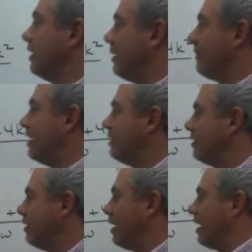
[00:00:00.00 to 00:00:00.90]
limit
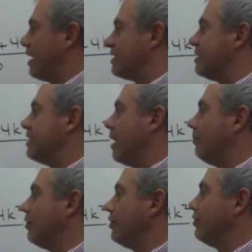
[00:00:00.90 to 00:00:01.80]
as
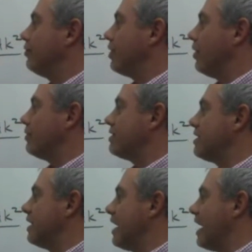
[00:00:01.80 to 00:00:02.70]
w goes
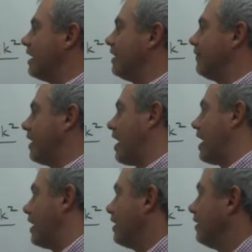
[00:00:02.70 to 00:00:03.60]
to negative
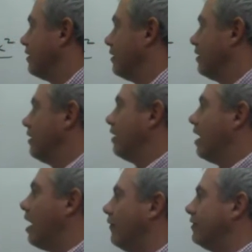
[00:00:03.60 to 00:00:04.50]
k
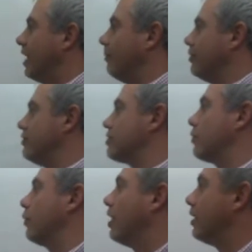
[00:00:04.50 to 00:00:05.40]
of w
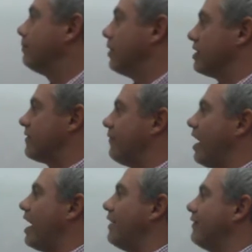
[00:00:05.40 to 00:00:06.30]
squared plus
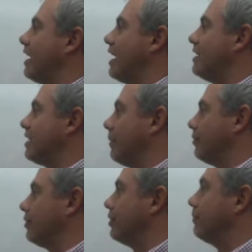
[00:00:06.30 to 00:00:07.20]

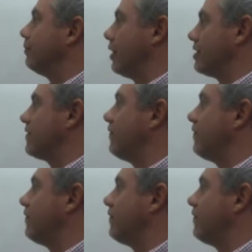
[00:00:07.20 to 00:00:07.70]
5kw plus